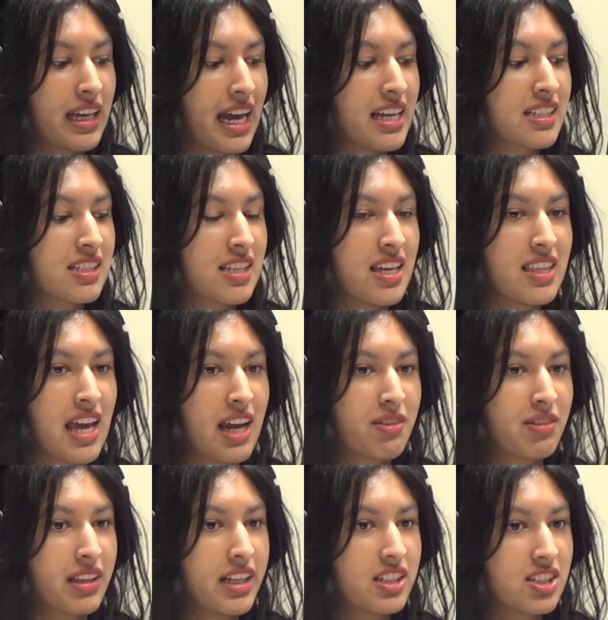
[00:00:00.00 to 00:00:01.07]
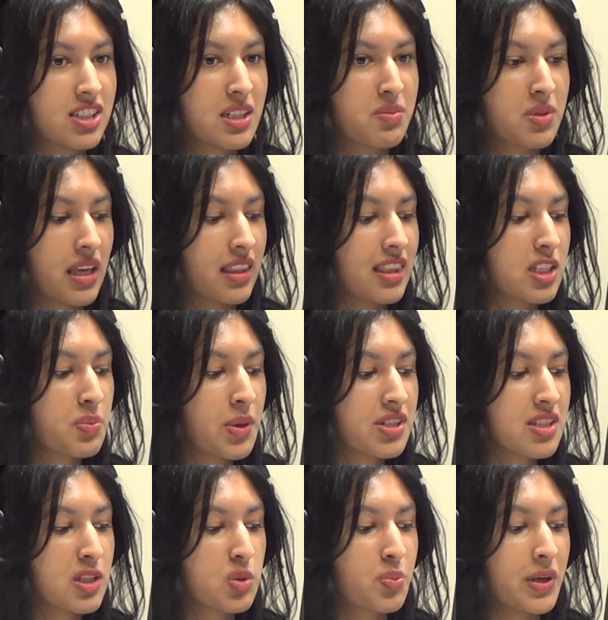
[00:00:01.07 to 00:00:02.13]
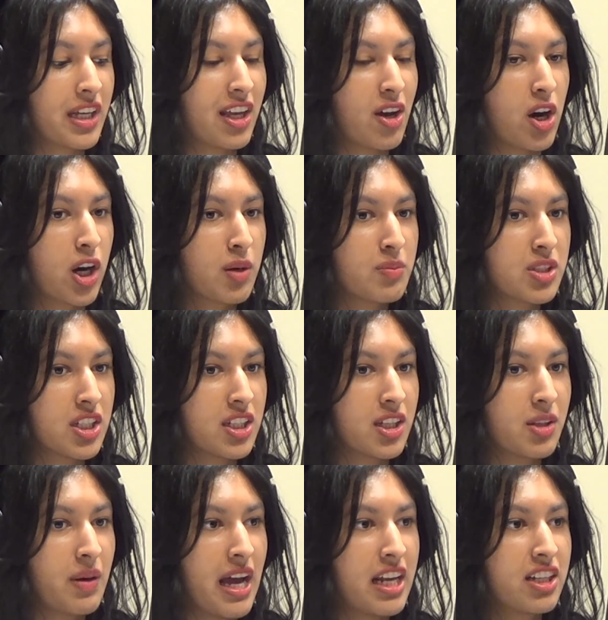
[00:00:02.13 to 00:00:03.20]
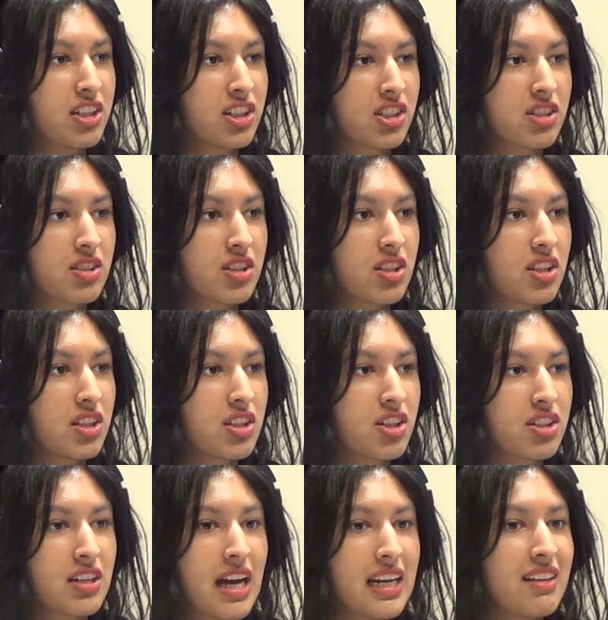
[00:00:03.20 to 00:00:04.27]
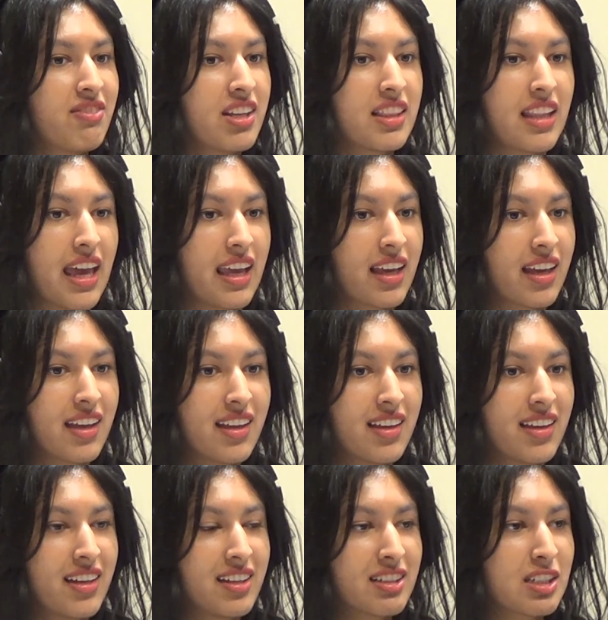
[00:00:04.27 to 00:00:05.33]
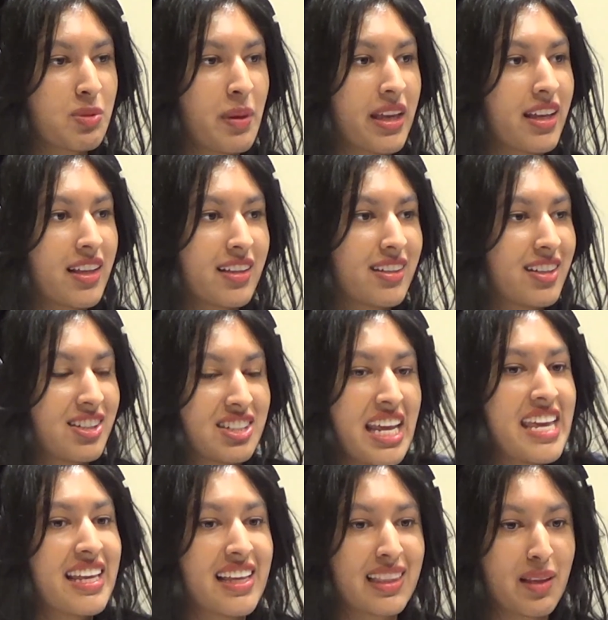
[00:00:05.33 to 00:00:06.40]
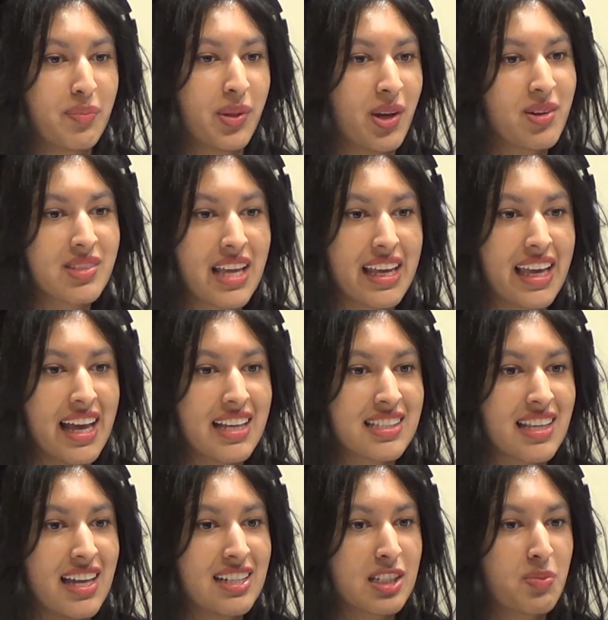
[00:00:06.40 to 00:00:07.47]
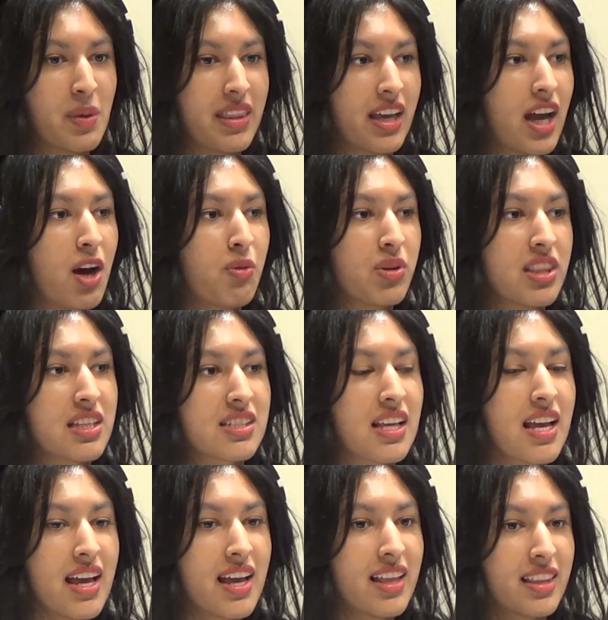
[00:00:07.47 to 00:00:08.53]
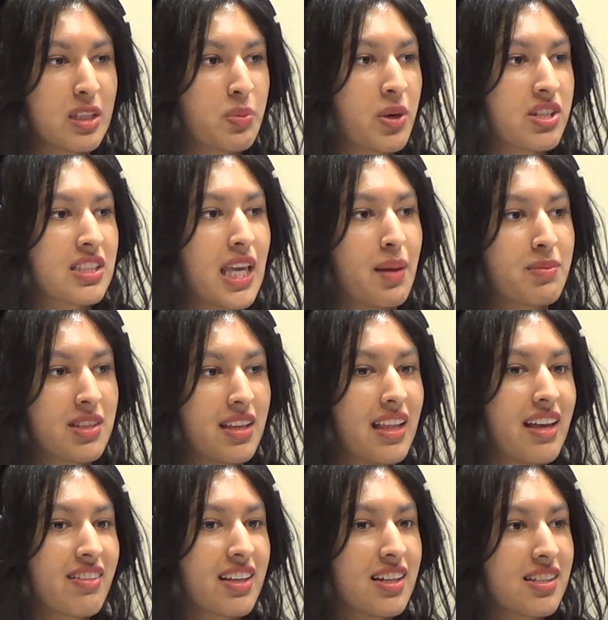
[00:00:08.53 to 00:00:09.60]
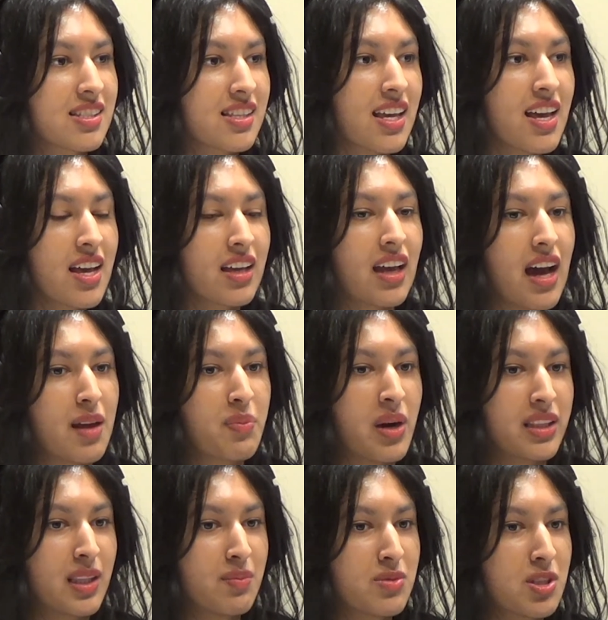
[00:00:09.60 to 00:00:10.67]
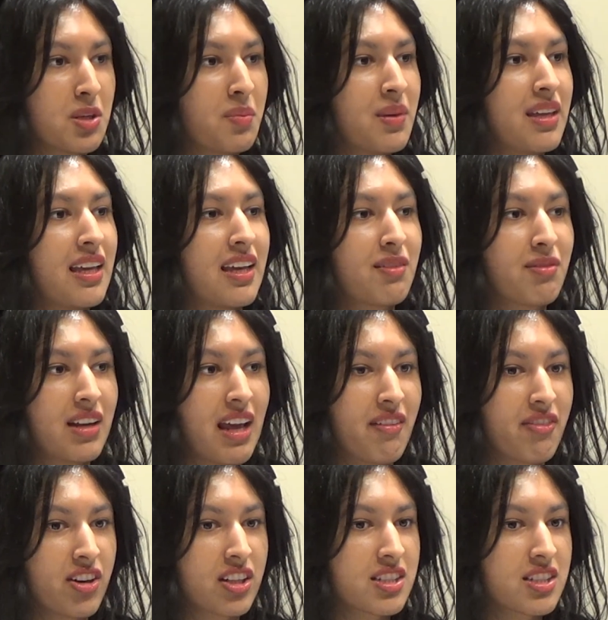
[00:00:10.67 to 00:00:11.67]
I see that in relationships, like this person is bringing harm to you and you're not even like, you're just like, you're taking the blows, I guess, and just being like, oh, well, this person came to my life because God brought them to me and whatever.